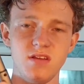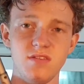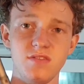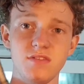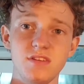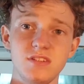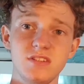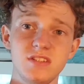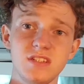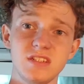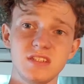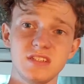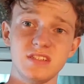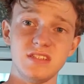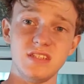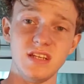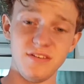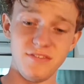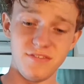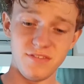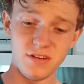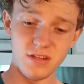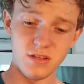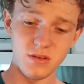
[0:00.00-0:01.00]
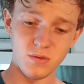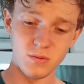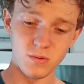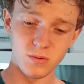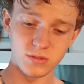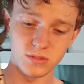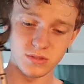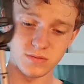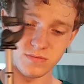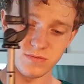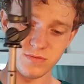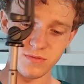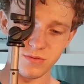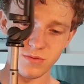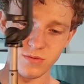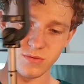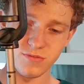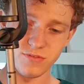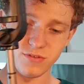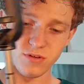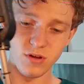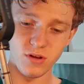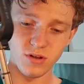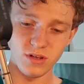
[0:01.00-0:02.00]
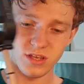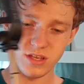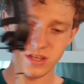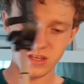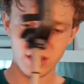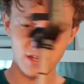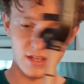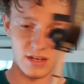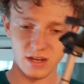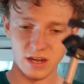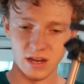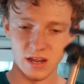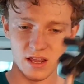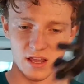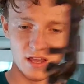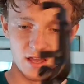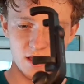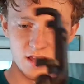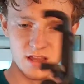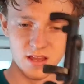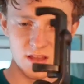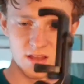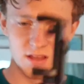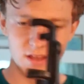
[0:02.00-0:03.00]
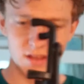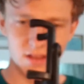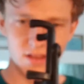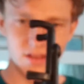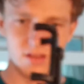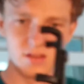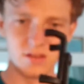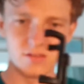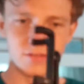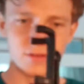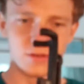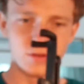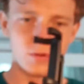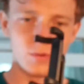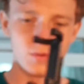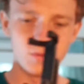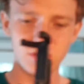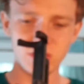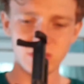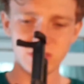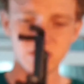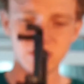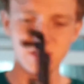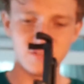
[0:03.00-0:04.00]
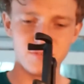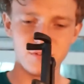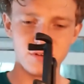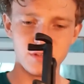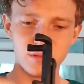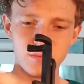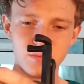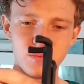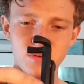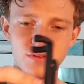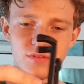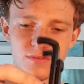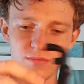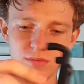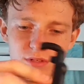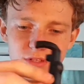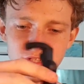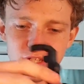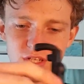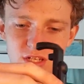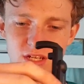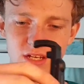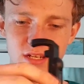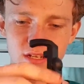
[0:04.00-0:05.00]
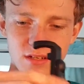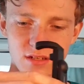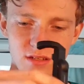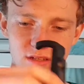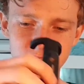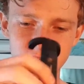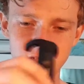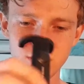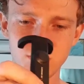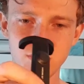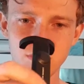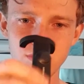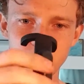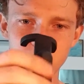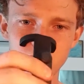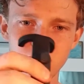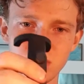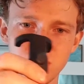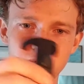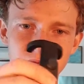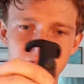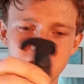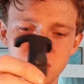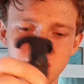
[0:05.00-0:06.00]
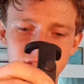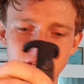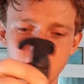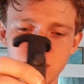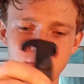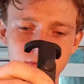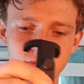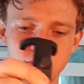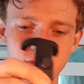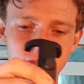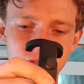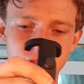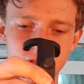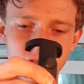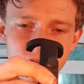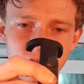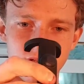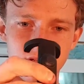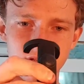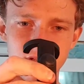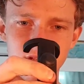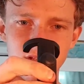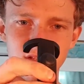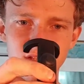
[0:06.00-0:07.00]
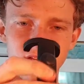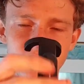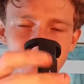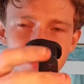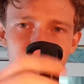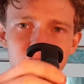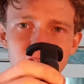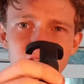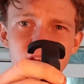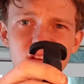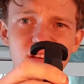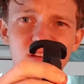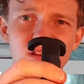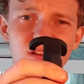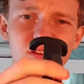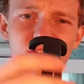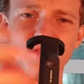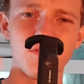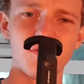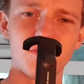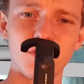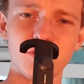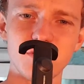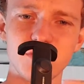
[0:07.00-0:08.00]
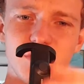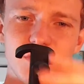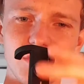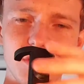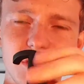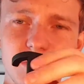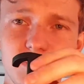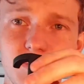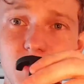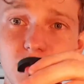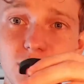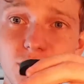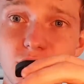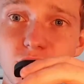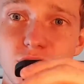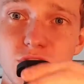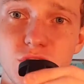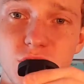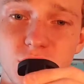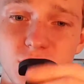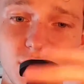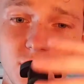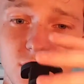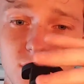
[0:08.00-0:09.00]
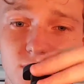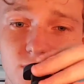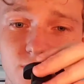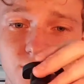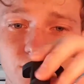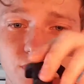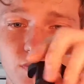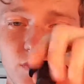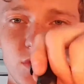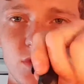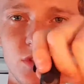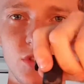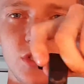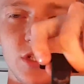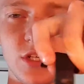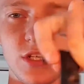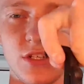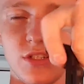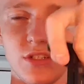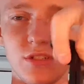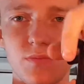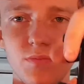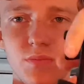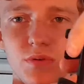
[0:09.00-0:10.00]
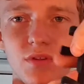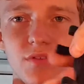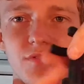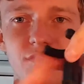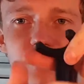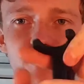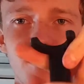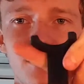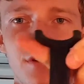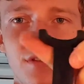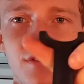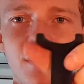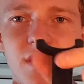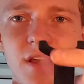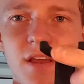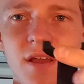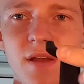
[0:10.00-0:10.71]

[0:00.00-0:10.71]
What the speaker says: This thing is definitely awesome for vlogging and recording stuff on the move. I mean, check that out. It's pretty stable too. Look at that. For those long exposure shots, check, you just put the phone in there